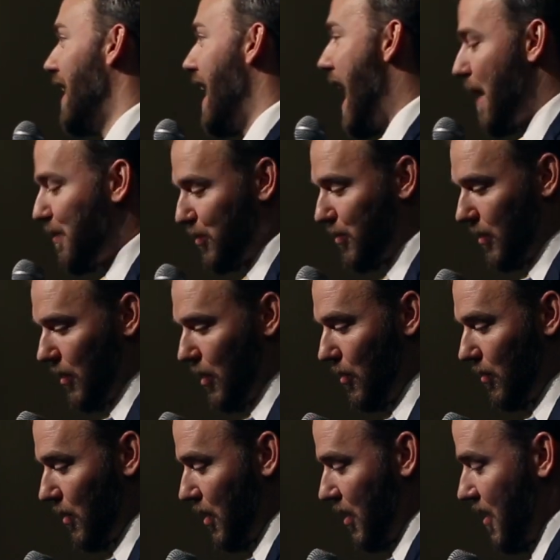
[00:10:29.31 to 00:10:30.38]

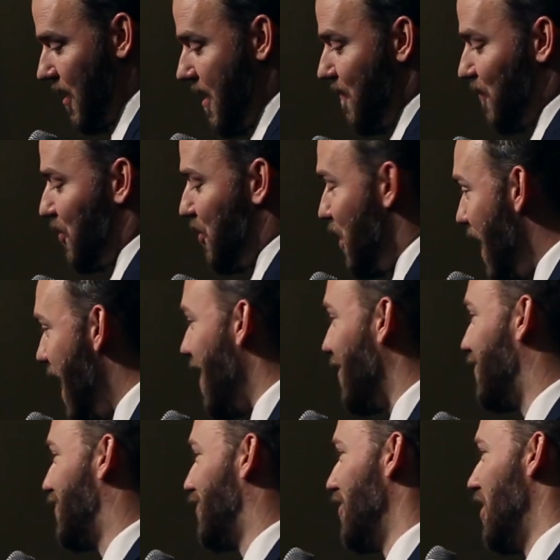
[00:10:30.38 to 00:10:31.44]
Absolutely.
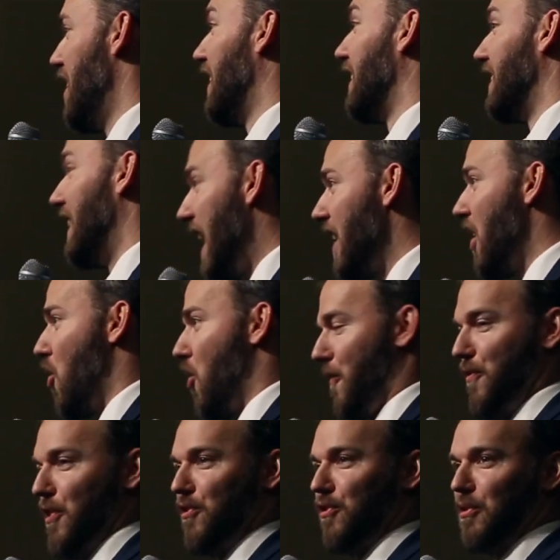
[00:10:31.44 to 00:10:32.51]
Yes, let our
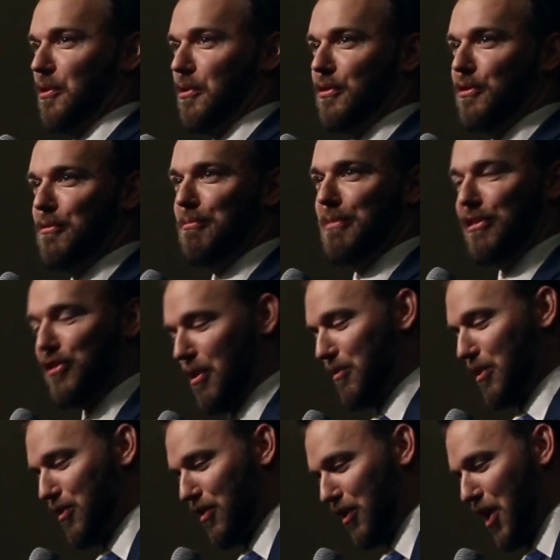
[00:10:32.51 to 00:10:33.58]
officials be
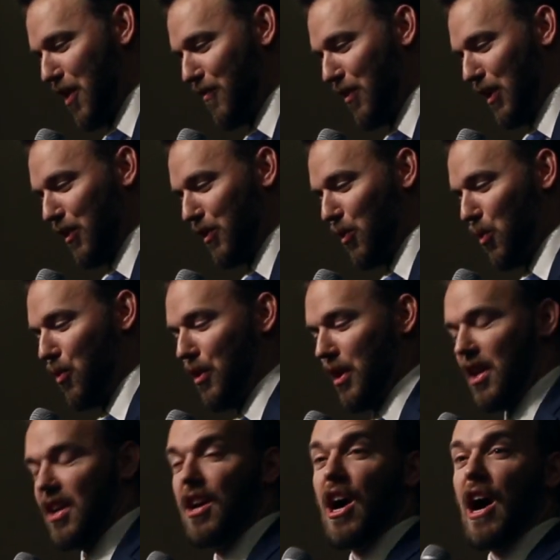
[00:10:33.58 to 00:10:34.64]
subject to the governing
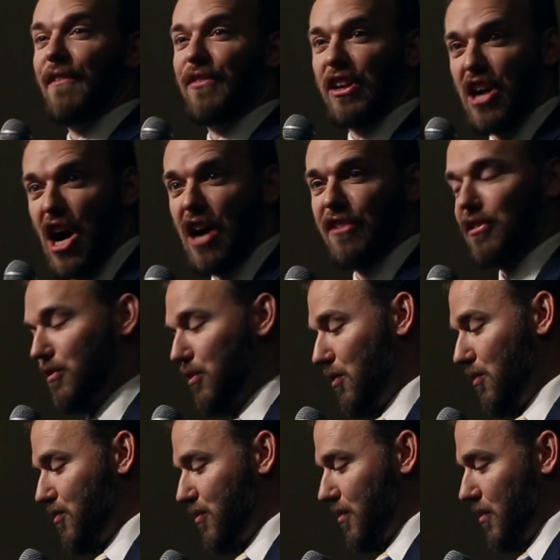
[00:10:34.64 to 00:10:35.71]
authority of the
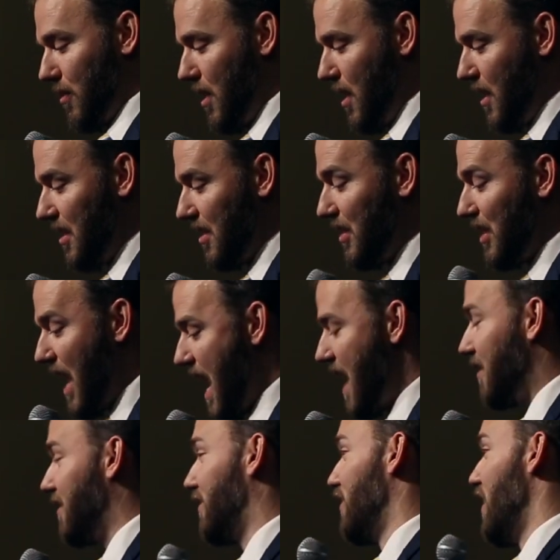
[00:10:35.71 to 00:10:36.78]
Constitution.
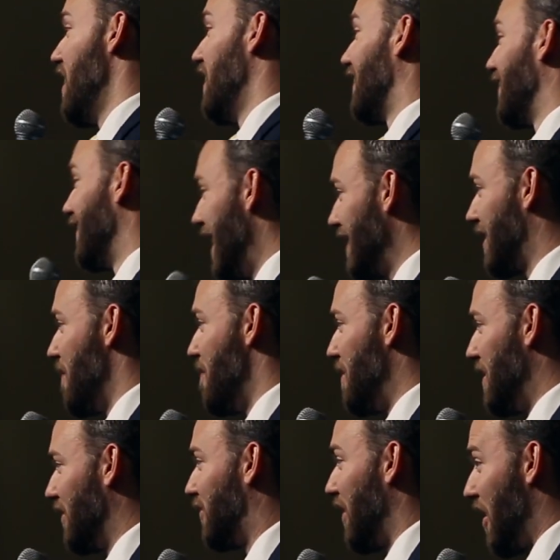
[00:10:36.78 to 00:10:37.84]
Yes, let them
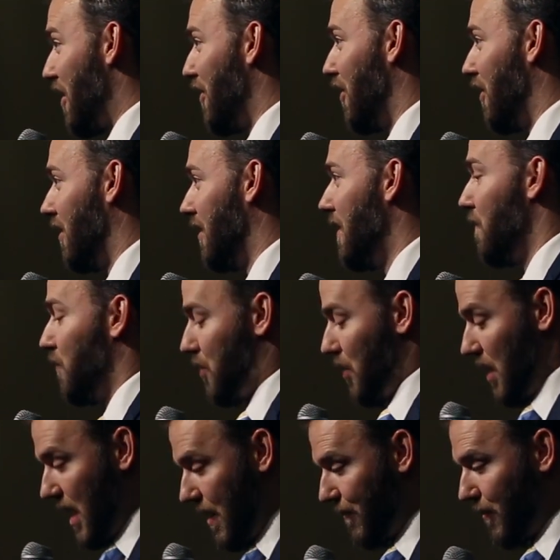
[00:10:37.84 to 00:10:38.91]
be a terror to
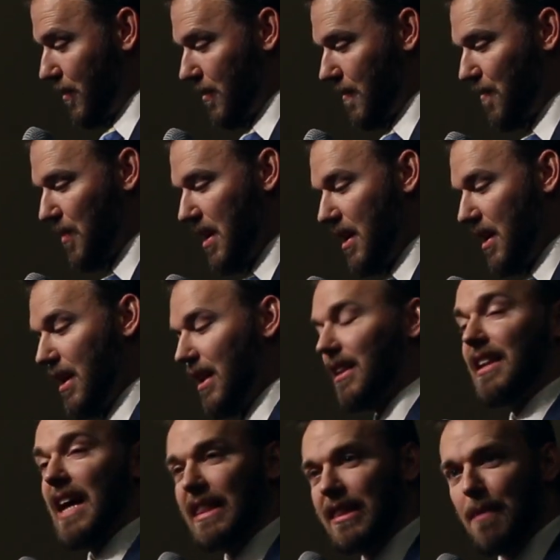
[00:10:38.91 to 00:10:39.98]
evil.
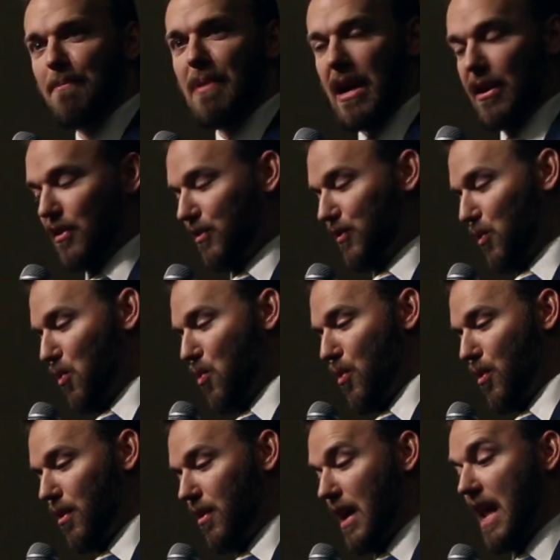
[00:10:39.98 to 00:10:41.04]
Let them bear the
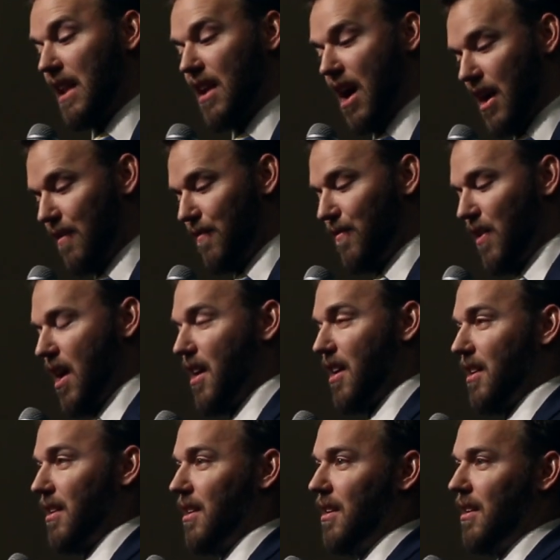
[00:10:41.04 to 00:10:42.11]
sword and not in
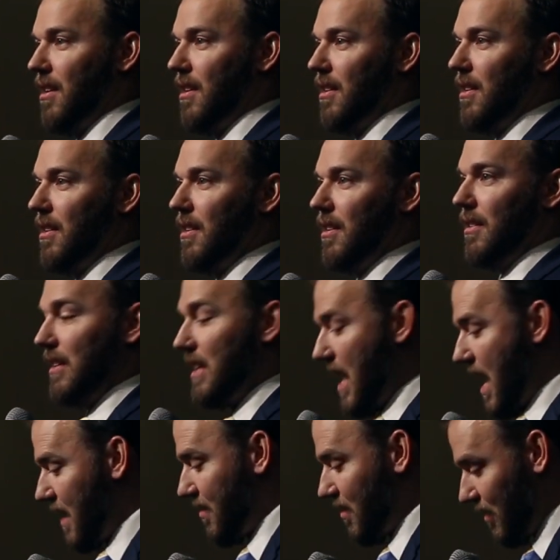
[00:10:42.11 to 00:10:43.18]
vain.
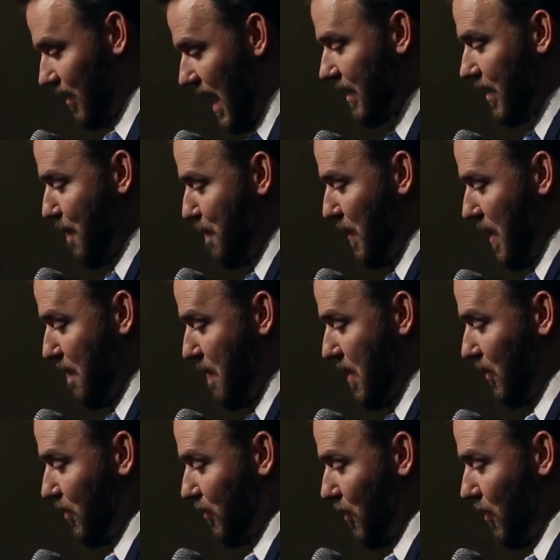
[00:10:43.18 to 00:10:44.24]
Yes, let them be a
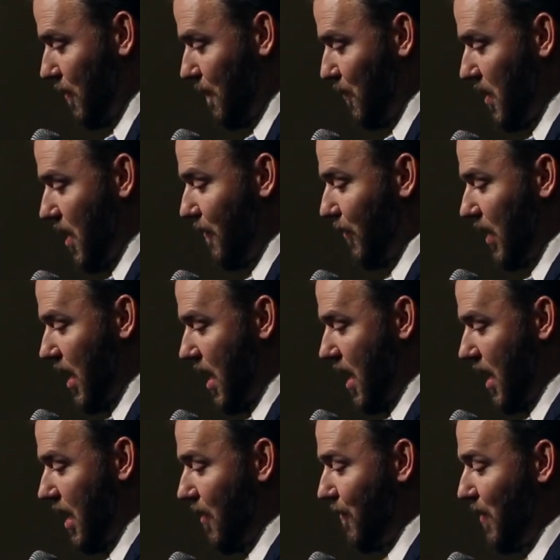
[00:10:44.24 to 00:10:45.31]
minister of
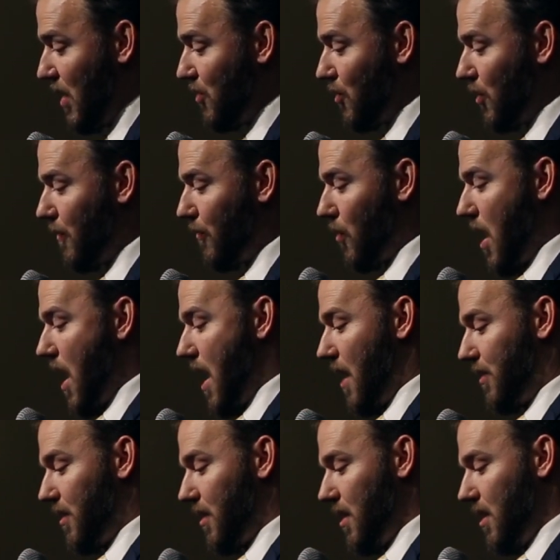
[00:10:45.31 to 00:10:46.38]
God, an avenger of
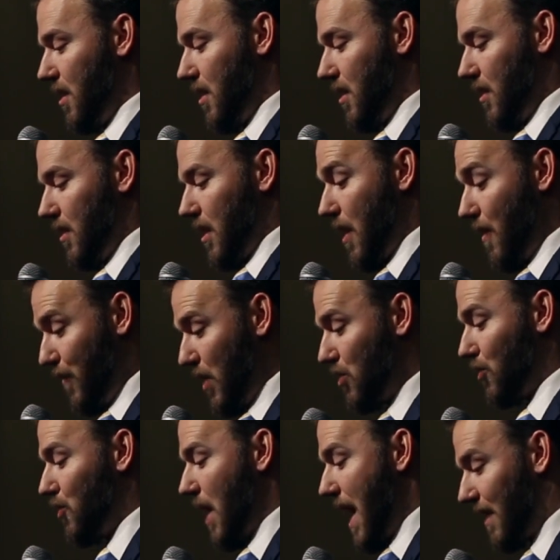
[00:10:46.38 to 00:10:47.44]
wrath, an
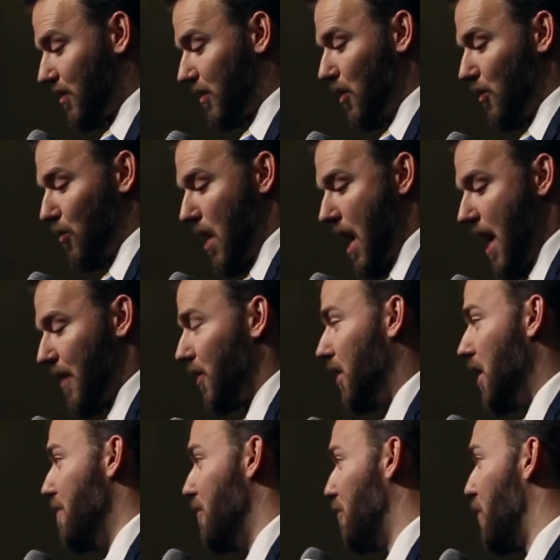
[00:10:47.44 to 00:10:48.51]
avenger to execute wrath on
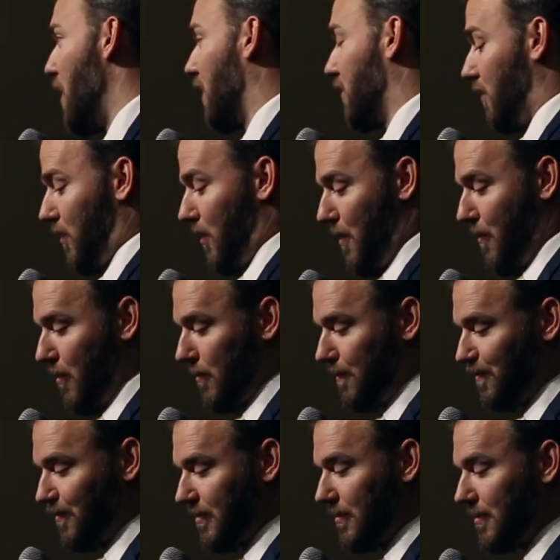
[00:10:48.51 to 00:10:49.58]
him who practices evil.